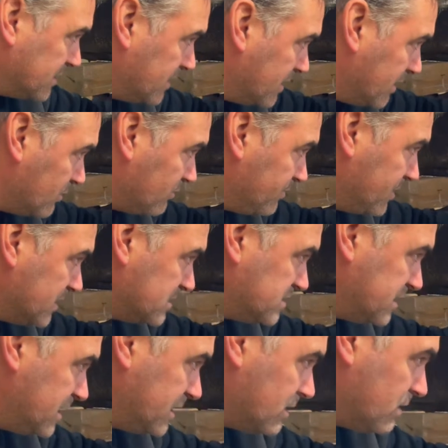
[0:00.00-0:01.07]
inner piece
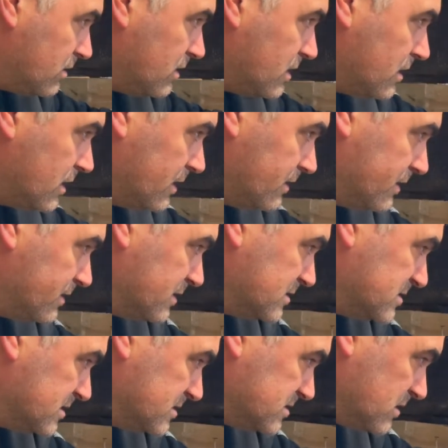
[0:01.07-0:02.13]
here, and then there's
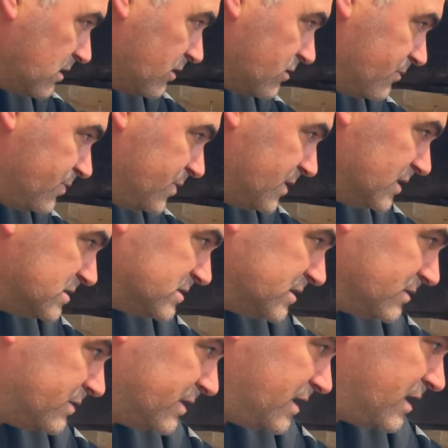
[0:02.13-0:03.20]
this other piece
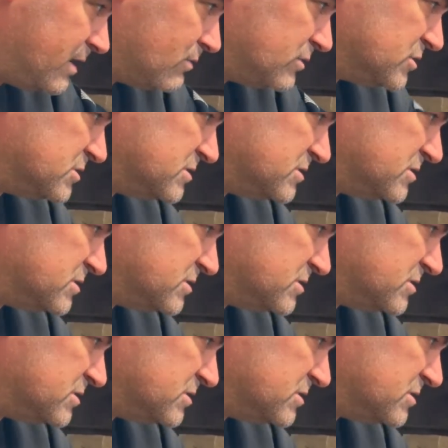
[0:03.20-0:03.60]
here, which is